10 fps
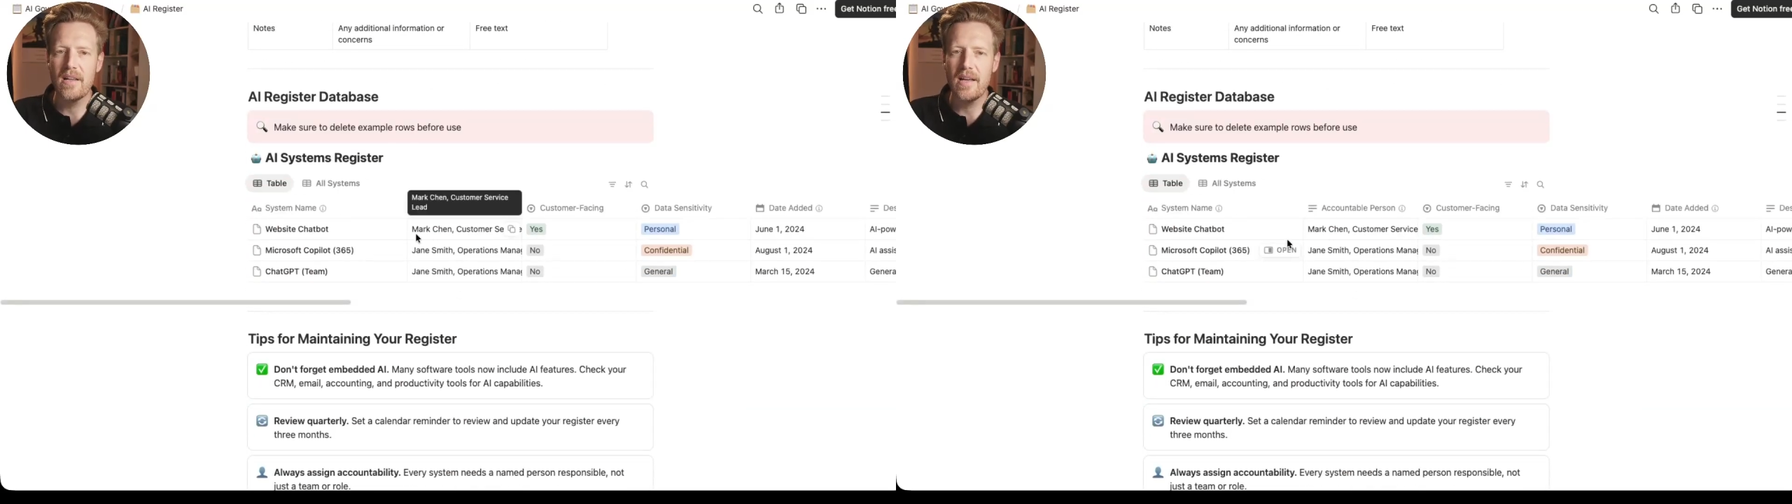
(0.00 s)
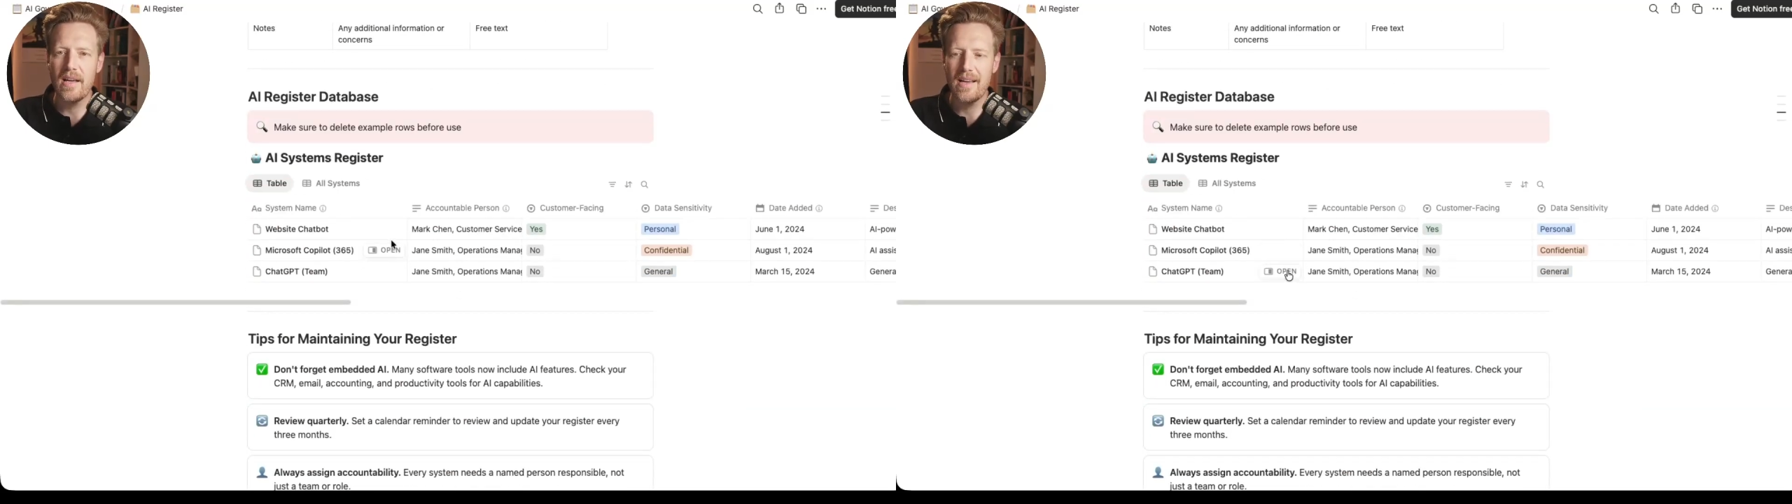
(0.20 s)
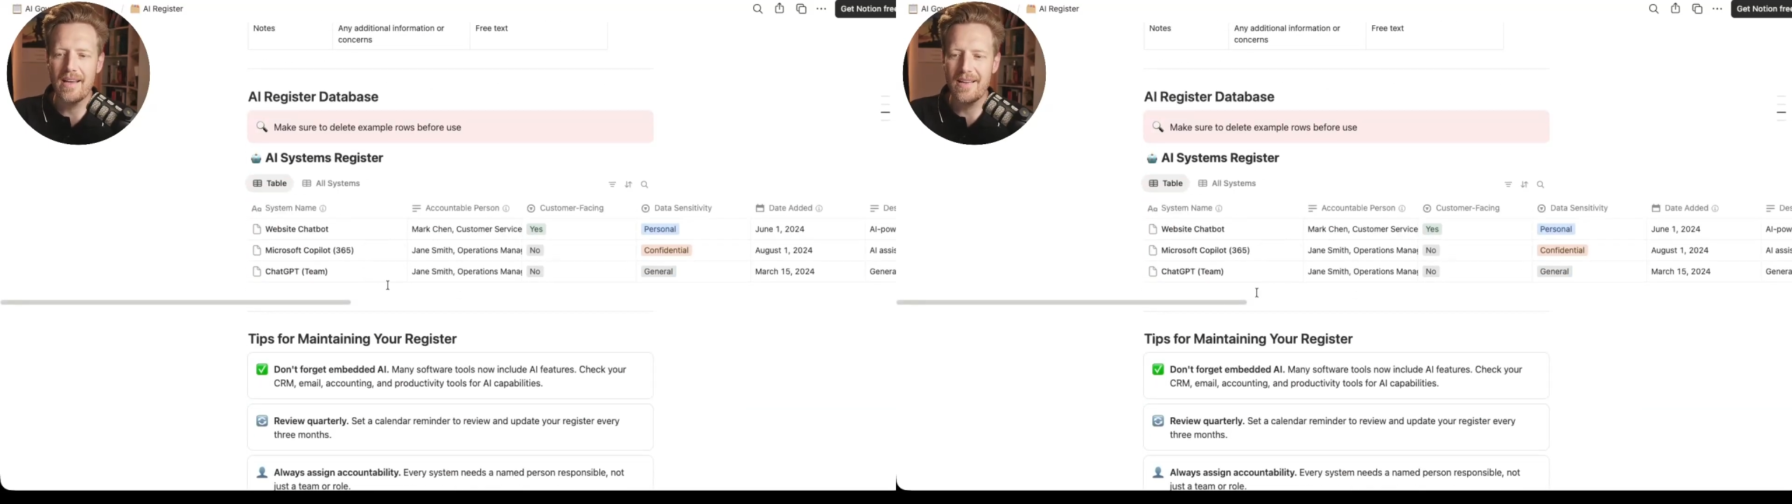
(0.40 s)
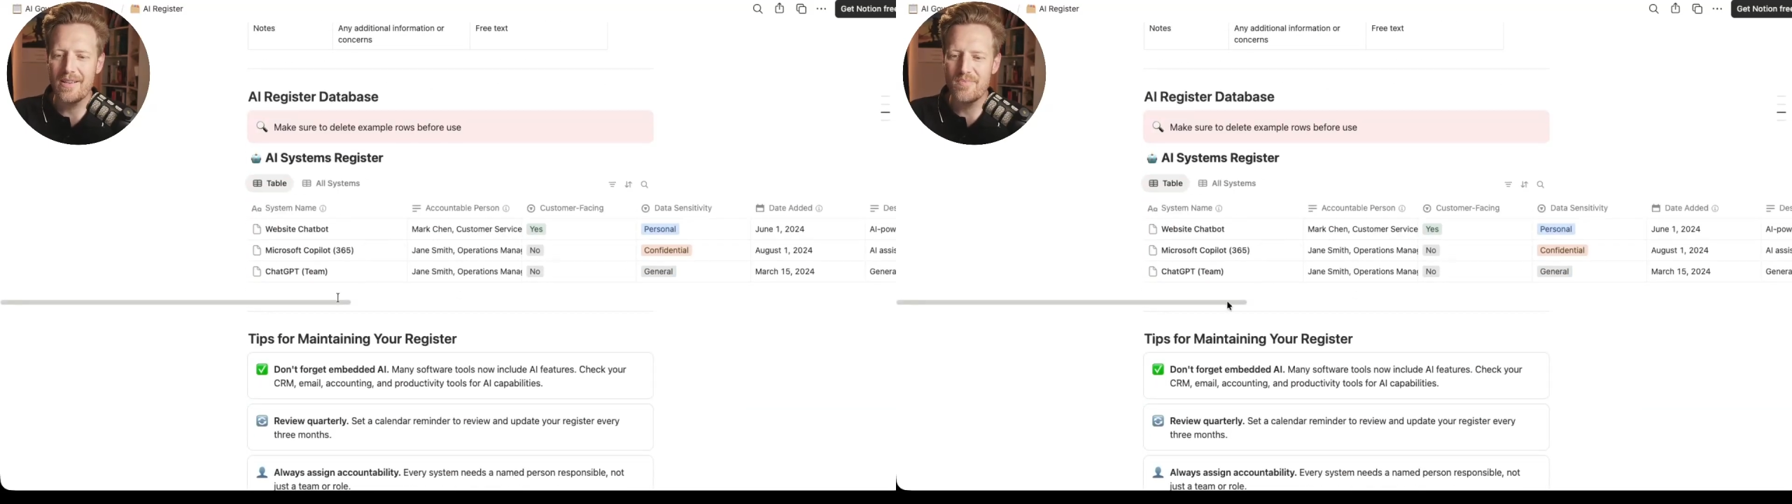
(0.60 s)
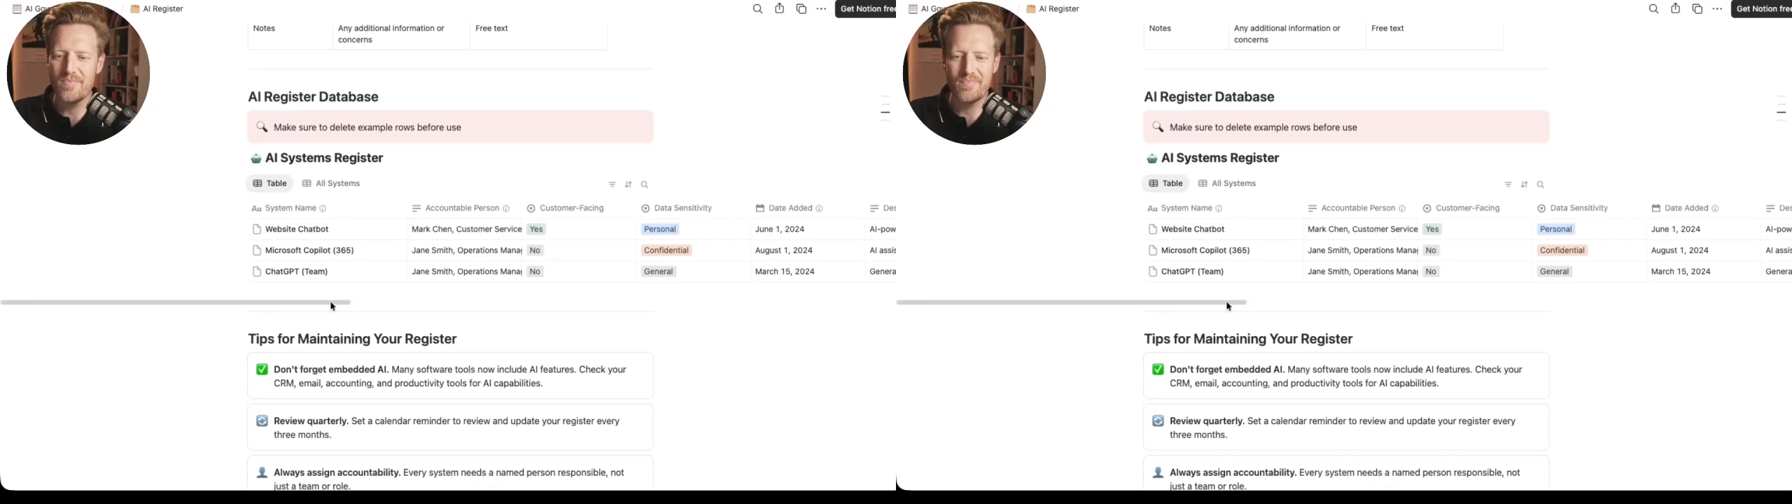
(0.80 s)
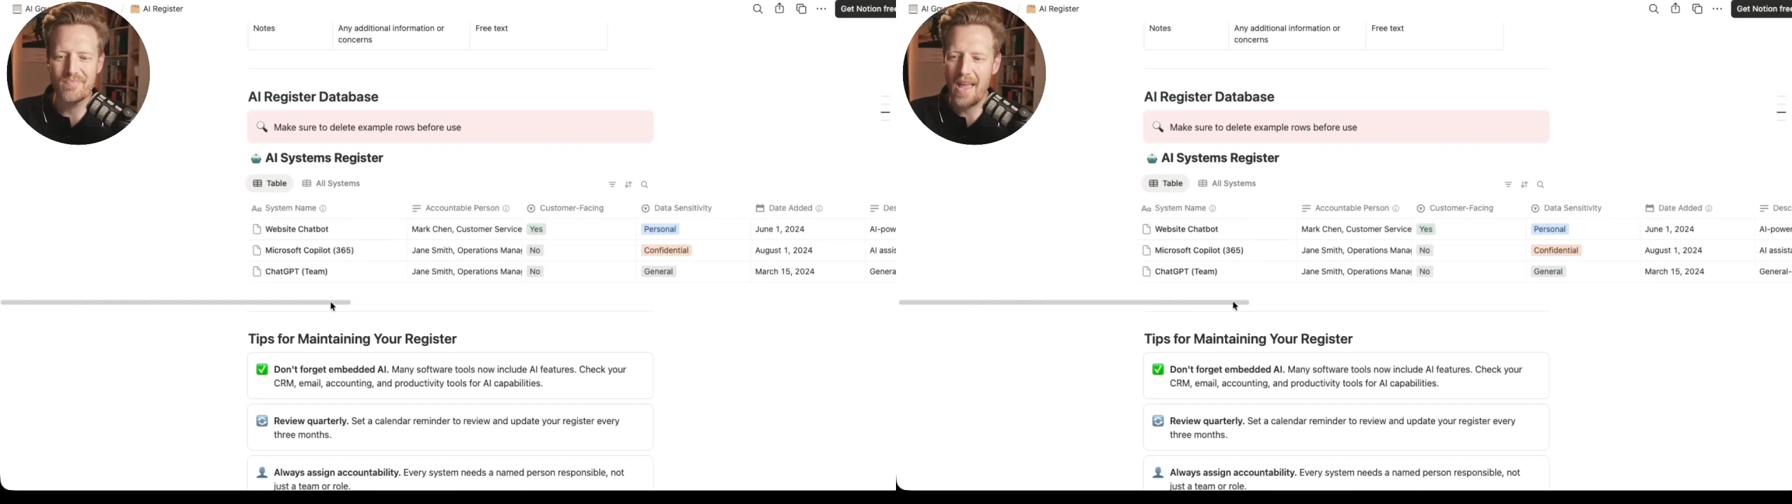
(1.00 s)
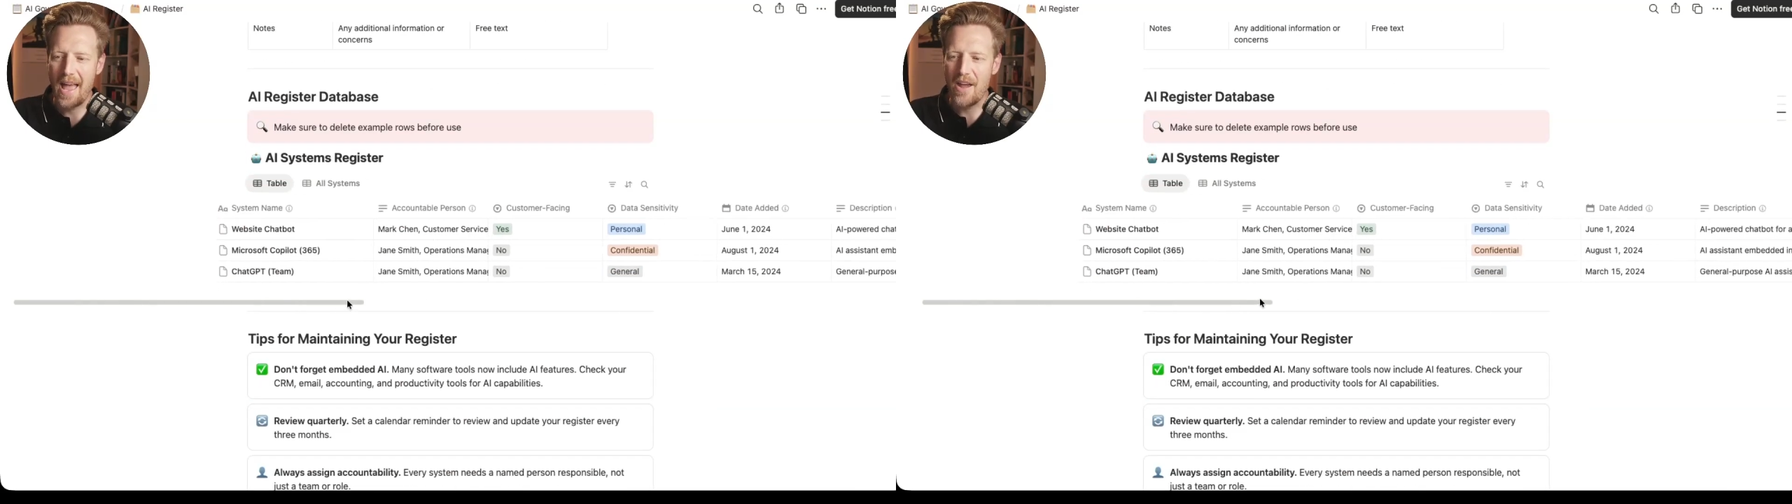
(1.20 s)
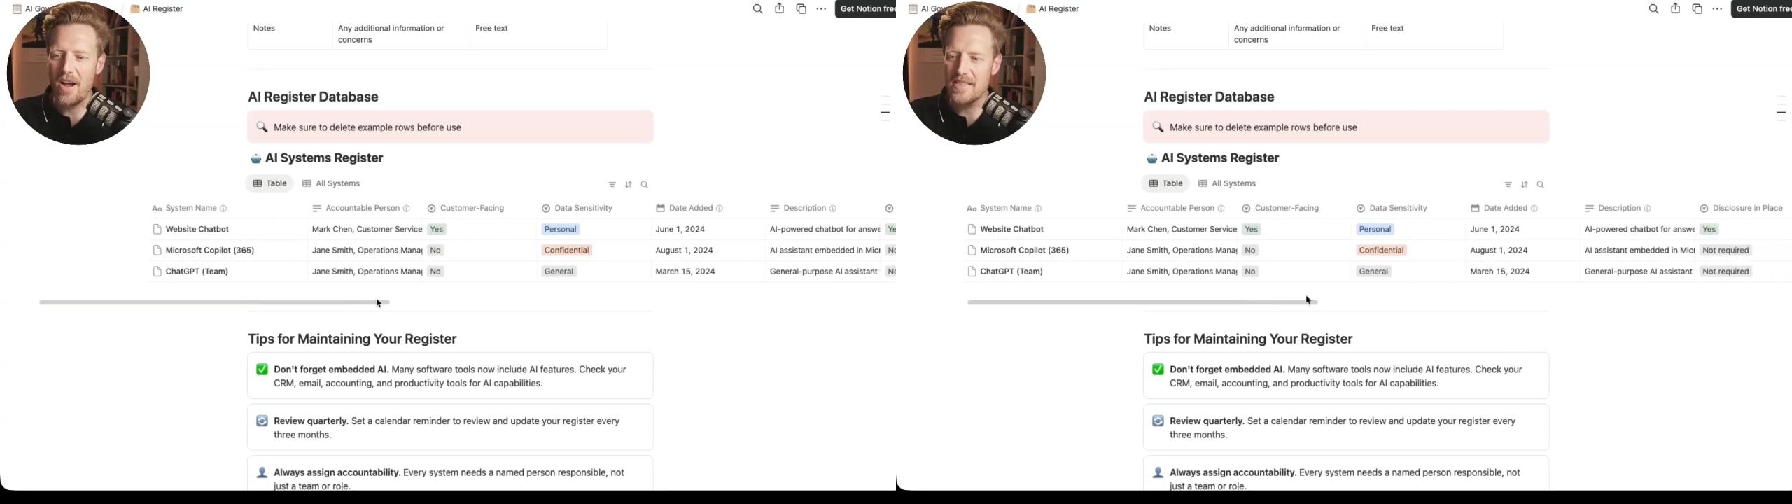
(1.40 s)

AI